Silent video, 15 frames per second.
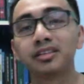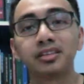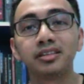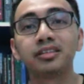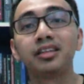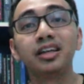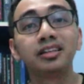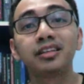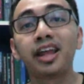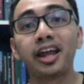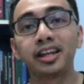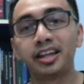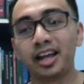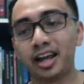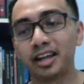things
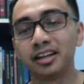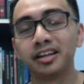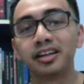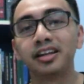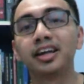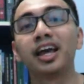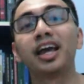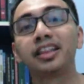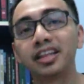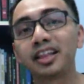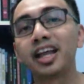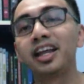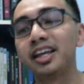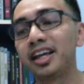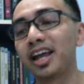like that,
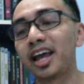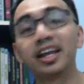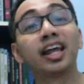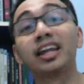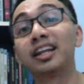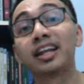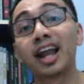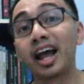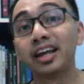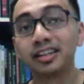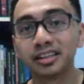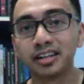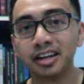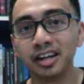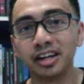entertaining and
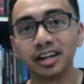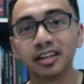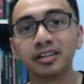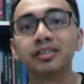enlightening.